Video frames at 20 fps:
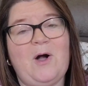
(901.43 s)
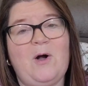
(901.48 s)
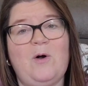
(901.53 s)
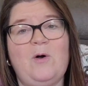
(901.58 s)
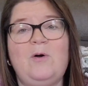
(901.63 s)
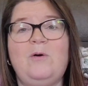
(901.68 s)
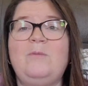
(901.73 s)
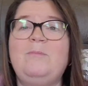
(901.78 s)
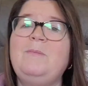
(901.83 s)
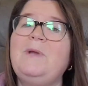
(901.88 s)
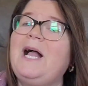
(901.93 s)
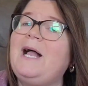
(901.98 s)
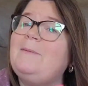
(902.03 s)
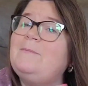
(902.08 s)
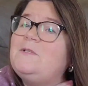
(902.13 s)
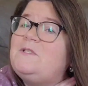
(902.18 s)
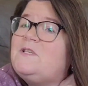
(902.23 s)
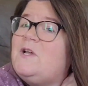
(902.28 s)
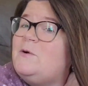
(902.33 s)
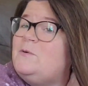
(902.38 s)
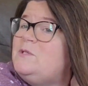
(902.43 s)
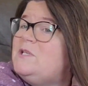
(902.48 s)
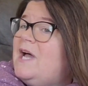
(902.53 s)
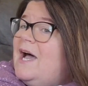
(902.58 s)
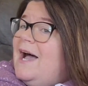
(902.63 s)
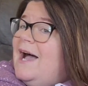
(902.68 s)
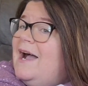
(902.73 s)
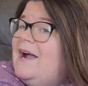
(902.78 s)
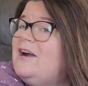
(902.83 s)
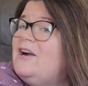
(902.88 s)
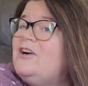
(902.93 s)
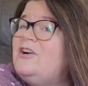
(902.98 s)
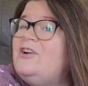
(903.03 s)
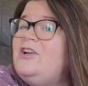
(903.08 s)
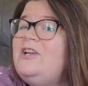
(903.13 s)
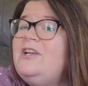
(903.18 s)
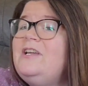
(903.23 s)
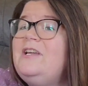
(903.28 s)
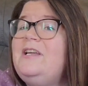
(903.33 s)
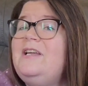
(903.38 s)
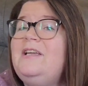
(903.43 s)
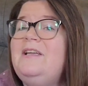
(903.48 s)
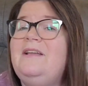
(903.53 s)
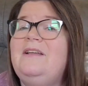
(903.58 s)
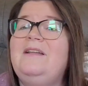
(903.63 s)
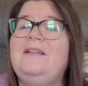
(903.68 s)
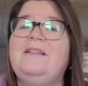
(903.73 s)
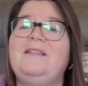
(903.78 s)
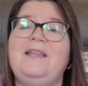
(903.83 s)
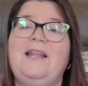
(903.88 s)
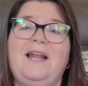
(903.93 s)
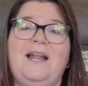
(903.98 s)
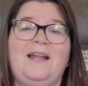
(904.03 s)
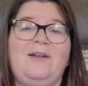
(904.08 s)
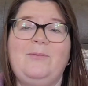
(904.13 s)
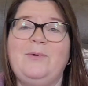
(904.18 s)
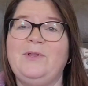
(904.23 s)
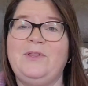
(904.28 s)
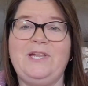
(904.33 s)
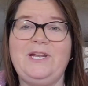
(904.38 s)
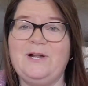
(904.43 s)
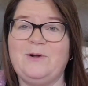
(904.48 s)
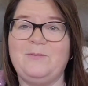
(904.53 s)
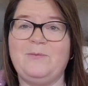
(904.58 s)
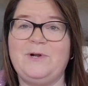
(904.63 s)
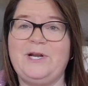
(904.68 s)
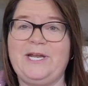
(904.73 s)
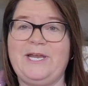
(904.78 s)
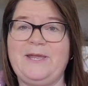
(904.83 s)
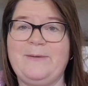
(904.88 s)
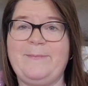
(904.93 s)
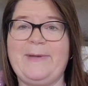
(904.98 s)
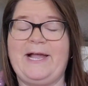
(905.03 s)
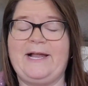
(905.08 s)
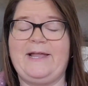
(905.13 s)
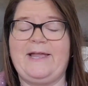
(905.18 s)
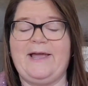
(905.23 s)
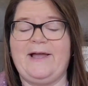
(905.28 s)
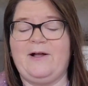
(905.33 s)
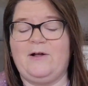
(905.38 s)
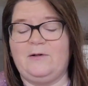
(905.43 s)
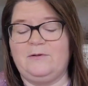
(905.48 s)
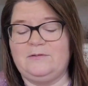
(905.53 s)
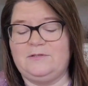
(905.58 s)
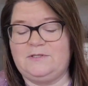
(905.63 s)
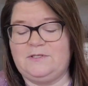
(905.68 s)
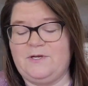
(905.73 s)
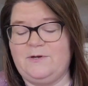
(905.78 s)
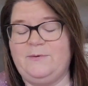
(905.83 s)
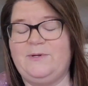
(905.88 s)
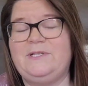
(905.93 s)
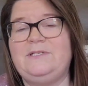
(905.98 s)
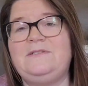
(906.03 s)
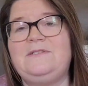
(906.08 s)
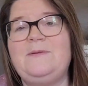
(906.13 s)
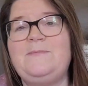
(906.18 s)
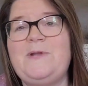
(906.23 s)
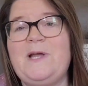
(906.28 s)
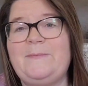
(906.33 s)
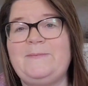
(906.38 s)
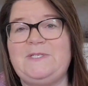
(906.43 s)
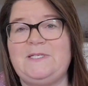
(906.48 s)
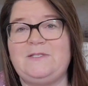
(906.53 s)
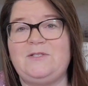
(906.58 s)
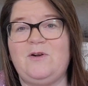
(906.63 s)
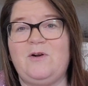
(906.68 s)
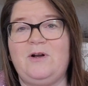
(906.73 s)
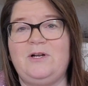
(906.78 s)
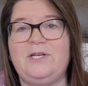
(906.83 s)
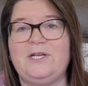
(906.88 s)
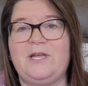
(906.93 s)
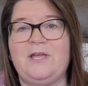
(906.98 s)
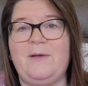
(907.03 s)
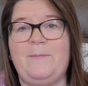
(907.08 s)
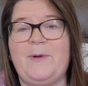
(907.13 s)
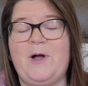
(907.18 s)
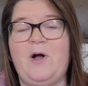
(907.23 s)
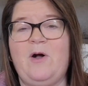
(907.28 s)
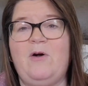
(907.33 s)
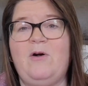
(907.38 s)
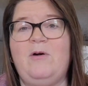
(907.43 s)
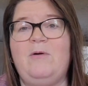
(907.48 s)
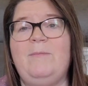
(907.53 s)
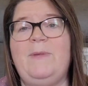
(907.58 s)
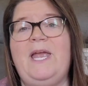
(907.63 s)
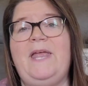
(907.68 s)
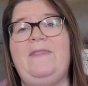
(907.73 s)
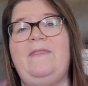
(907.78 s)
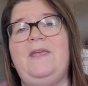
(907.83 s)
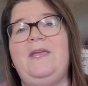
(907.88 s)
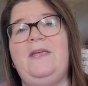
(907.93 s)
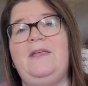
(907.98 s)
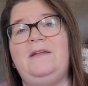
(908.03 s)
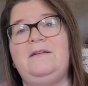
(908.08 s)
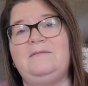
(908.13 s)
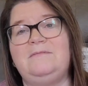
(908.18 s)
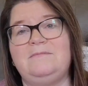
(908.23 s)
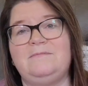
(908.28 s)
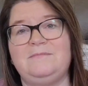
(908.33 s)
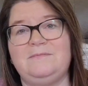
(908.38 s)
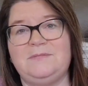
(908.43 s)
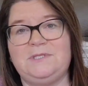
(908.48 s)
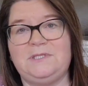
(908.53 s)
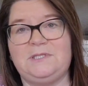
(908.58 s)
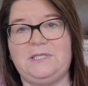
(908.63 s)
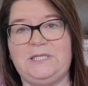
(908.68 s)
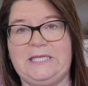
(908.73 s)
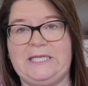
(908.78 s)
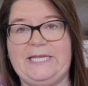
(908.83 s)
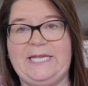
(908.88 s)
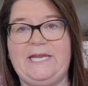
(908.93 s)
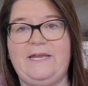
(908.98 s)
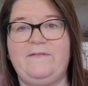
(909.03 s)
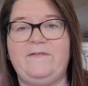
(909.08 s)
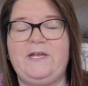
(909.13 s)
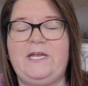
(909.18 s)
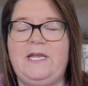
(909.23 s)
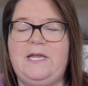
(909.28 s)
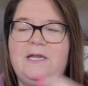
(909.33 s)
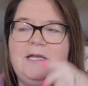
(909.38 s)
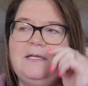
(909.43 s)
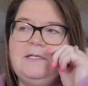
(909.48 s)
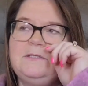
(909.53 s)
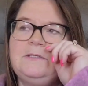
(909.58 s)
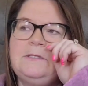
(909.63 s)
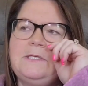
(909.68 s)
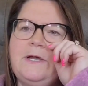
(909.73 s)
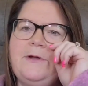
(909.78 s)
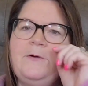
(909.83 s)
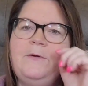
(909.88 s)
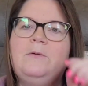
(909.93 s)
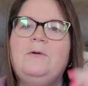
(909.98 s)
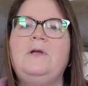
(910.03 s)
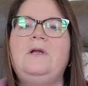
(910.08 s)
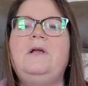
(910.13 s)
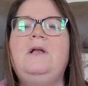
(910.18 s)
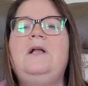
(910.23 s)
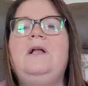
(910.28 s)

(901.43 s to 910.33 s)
home, I'm so tired that I really don't want to get back out. So it, sometimes it's hard to come home and then leave again. So